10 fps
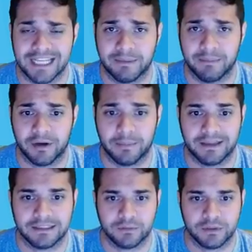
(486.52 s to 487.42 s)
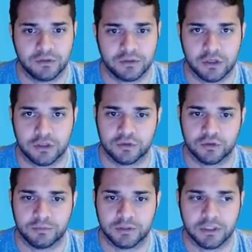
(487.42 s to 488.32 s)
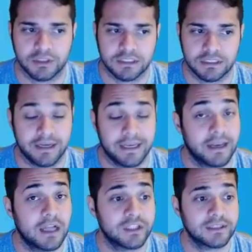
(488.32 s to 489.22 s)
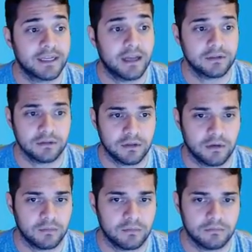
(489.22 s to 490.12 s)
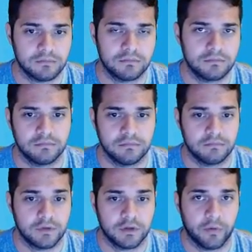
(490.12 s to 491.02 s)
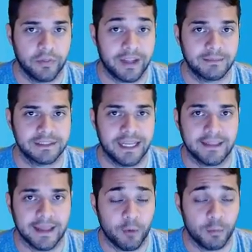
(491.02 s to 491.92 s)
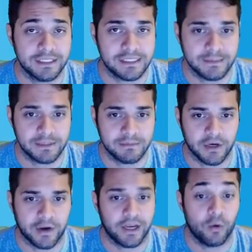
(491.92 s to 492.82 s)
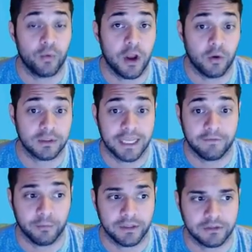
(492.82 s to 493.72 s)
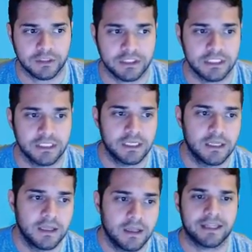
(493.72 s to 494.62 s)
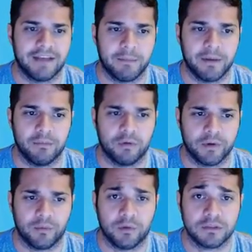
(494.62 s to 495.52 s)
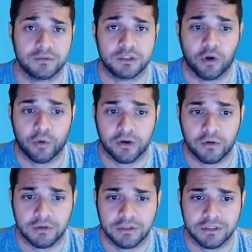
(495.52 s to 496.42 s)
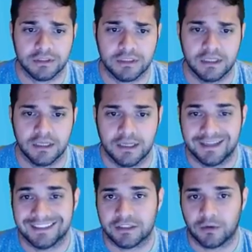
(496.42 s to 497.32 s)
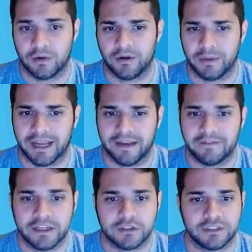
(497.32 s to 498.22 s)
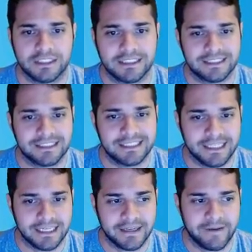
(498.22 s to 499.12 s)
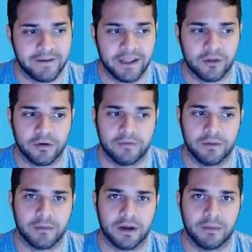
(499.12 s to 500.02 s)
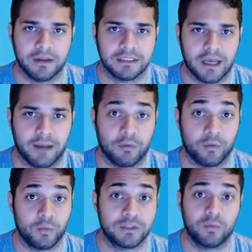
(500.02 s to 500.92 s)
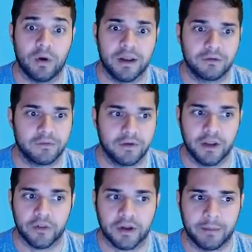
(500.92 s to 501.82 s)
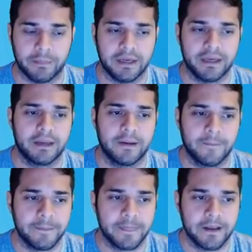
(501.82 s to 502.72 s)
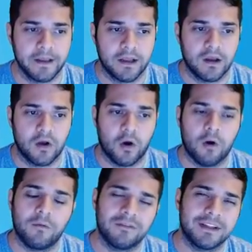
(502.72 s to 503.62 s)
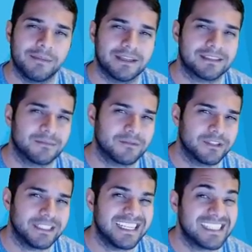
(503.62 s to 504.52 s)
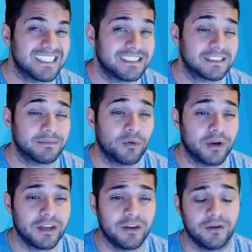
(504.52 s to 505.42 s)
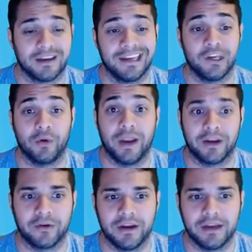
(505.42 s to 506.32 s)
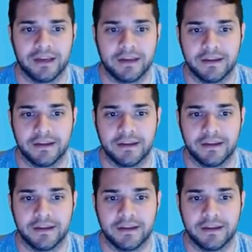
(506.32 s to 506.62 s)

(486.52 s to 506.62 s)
to be better because there was no stars or superstars there. I did not check that out, so don't think I'm saying that Mobius's team is better. I don't know because I haven't researched it. They have a bit more rewards for token holders. So it'll be kind of interesting to see if either of them come on top, or which one, or if another company. Hopefully my summary isn't disappointing you and getting you angry.